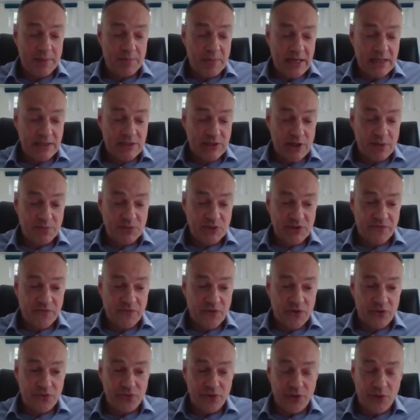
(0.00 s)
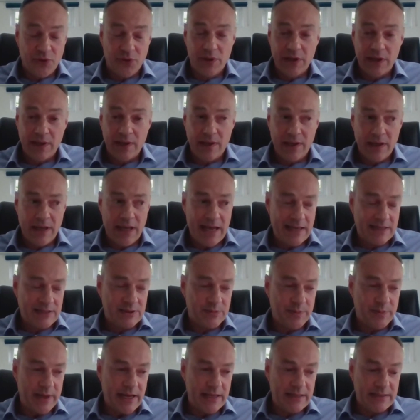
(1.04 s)
In terms of controlled
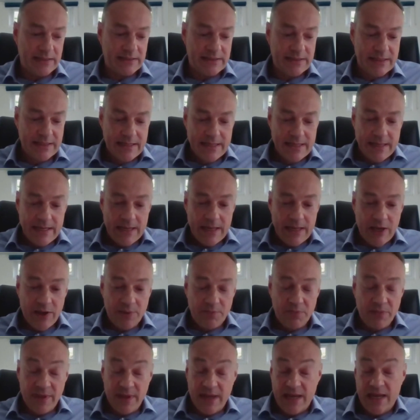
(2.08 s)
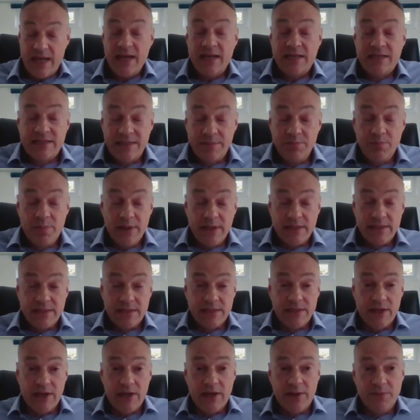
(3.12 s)
airspace, in simplest
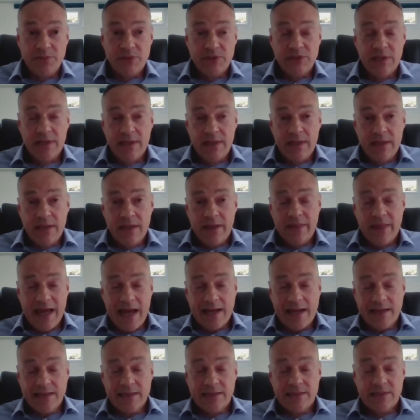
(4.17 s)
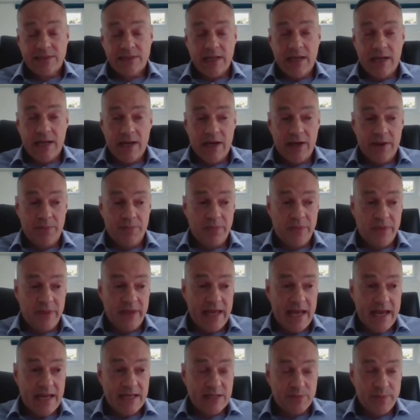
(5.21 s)
terms, that's the
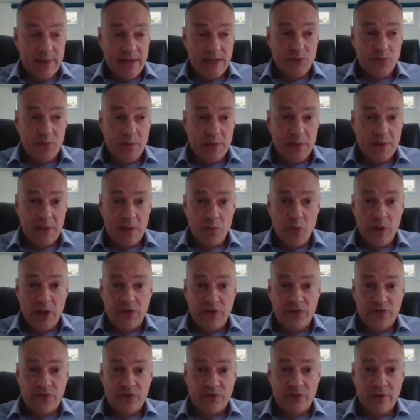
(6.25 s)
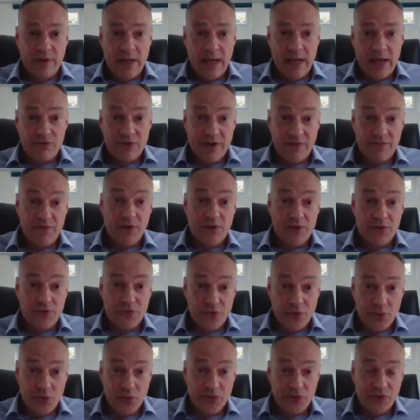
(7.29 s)
airspace within which an air traffic
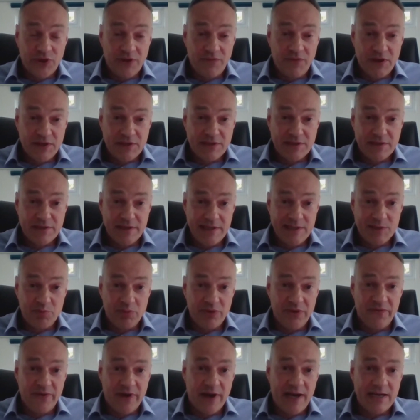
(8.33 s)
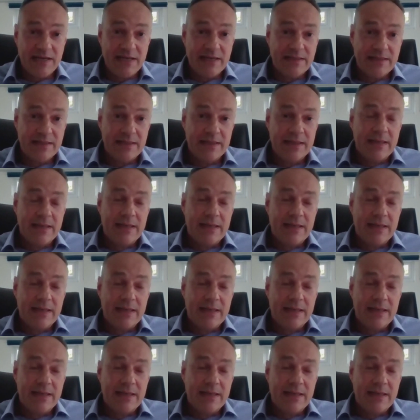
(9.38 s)
control service is provided.